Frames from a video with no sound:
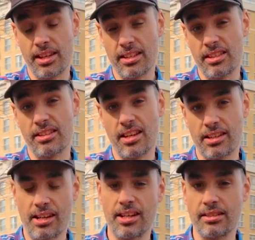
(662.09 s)

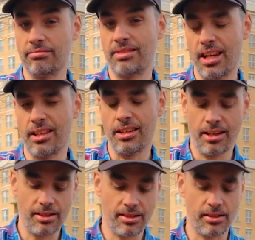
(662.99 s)
$19.99
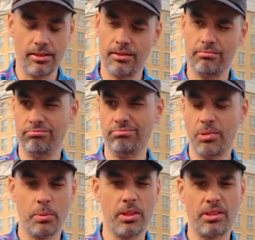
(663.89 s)
Canadian, so
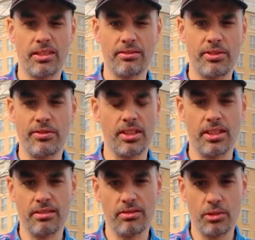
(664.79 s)
maybe around
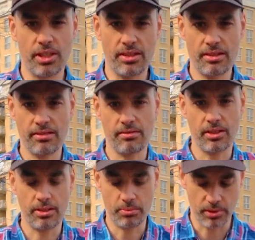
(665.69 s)
15 US. I'm
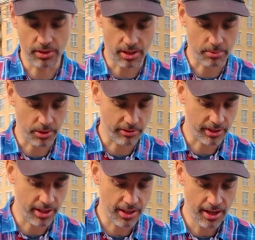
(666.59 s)
gonna put the number over
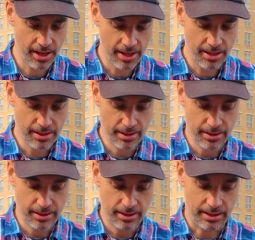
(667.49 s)
there.
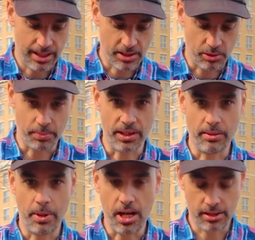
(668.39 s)
Let's open
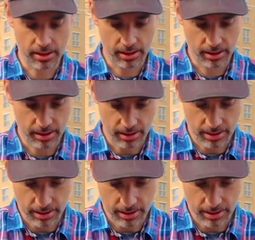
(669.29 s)
the box.